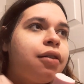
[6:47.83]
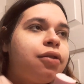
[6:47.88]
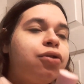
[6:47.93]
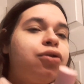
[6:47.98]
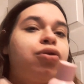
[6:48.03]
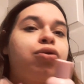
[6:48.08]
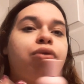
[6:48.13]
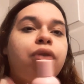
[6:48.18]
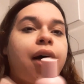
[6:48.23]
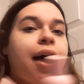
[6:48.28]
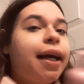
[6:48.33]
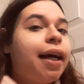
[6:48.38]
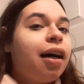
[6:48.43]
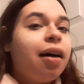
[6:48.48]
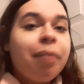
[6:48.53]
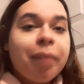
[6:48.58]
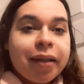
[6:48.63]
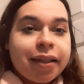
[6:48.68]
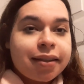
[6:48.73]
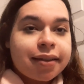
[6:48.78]
dry
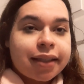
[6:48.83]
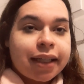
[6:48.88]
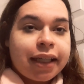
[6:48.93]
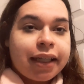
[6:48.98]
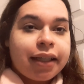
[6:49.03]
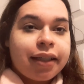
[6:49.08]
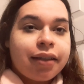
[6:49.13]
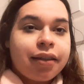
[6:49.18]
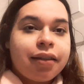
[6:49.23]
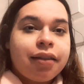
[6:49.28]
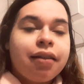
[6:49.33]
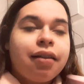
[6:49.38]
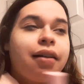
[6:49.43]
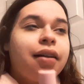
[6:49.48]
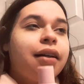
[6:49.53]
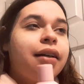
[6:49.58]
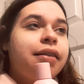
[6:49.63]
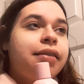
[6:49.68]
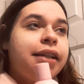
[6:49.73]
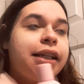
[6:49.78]
out my skin,
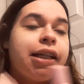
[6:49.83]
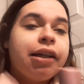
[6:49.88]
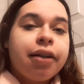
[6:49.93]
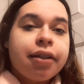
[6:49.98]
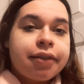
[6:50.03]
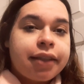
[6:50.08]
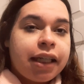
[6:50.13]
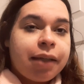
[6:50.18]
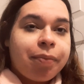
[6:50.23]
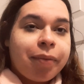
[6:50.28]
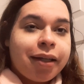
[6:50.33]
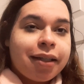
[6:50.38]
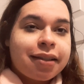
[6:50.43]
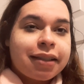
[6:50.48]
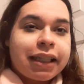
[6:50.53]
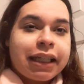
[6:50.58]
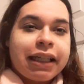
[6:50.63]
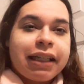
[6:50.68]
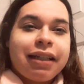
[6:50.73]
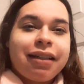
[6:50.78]
irritate my
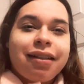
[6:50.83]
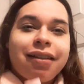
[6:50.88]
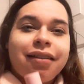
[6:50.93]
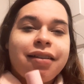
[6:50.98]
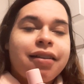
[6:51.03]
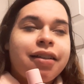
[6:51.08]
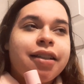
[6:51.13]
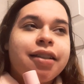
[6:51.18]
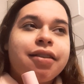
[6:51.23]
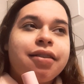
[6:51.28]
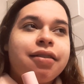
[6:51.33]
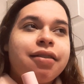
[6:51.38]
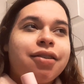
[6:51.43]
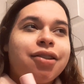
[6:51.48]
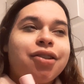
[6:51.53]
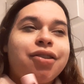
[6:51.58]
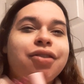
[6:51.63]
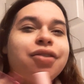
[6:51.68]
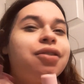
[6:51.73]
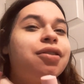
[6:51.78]
skin, is
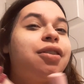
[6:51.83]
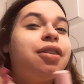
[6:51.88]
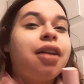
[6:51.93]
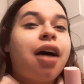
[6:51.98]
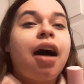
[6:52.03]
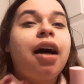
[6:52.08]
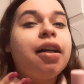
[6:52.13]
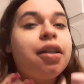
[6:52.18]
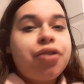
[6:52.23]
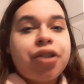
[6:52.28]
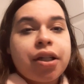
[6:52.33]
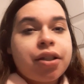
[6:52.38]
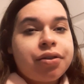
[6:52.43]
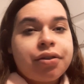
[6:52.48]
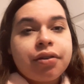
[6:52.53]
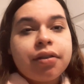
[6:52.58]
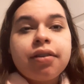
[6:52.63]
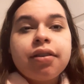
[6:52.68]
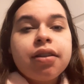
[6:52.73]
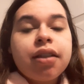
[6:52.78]
just not
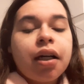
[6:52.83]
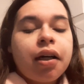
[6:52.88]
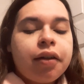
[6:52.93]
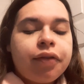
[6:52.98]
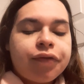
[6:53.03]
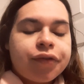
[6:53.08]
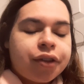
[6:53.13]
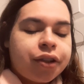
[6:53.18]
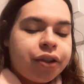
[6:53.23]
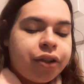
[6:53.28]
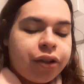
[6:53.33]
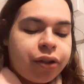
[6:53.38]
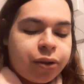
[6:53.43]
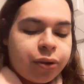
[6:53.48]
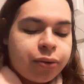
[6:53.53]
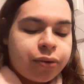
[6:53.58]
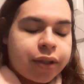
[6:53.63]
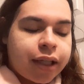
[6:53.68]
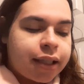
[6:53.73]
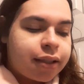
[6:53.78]
gentle enough to
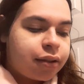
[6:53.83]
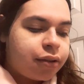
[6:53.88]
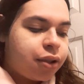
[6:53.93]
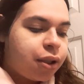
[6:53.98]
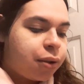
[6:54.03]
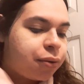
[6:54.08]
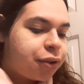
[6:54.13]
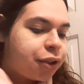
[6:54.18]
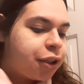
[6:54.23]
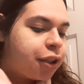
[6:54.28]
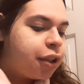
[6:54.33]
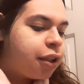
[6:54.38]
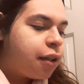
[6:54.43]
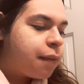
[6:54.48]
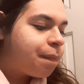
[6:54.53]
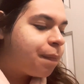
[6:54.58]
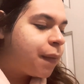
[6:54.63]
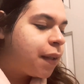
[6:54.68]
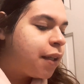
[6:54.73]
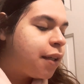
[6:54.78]
use as a toner.
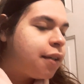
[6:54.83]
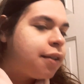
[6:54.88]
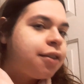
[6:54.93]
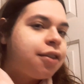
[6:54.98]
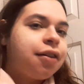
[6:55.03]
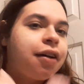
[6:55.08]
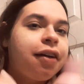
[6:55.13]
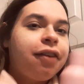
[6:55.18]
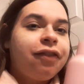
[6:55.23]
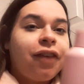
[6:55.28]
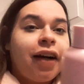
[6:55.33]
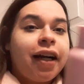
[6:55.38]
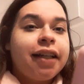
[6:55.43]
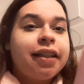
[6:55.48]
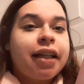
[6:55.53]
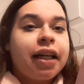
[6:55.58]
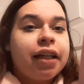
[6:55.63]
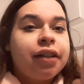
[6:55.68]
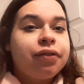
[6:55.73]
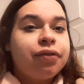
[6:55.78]
So I find
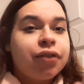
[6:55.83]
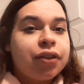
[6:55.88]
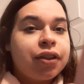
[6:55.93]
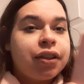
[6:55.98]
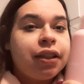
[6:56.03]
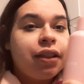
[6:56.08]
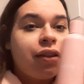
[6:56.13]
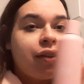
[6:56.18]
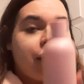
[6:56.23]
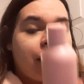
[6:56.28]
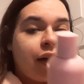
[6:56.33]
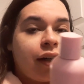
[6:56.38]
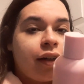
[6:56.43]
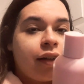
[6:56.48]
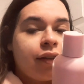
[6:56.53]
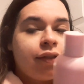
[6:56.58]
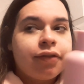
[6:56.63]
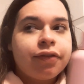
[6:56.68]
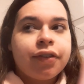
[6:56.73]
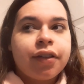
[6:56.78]
that I really
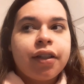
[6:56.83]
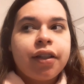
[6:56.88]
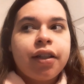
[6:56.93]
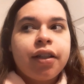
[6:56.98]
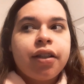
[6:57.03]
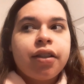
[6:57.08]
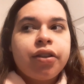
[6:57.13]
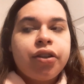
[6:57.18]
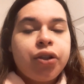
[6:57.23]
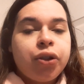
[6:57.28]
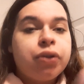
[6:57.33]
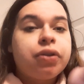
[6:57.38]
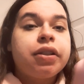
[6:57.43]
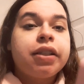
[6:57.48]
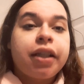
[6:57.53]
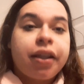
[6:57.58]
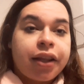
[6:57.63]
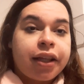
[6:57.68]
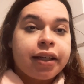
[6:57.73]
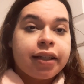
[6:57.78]
love
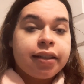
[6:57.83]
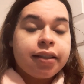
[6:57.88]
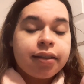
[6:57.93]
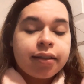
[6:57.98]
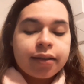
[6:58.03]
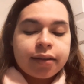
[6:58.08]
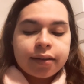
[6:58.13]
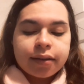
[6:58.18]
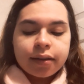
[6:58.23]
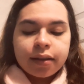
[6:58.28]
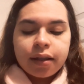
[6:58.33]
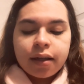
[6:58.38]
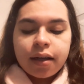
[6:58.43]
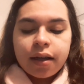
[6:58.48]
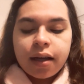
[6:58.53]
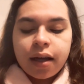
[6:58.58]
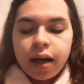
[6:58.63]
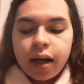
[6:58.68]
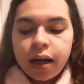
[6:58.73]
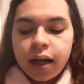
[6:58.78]
using this
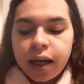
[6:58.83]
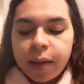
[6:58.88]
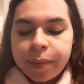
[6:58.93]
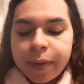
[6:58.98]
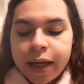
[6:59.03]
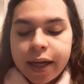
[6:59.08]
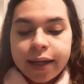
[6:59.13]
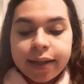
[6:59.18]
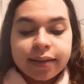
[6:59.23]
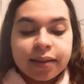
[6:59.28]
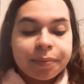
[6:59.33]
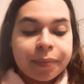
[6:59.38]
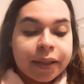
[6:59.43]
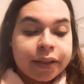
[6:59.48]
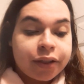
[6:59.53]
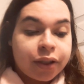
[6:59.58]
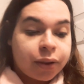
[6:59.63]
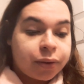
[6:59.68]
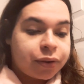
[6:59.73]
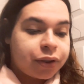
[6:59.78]
as my
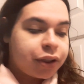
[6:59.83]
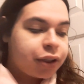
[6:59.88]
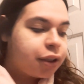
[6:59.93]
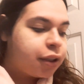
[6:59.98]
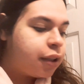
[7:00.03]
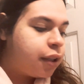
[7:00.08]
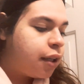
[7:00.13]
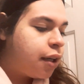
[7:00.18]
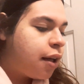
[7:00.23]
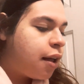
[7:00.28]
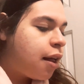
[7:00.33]
toner.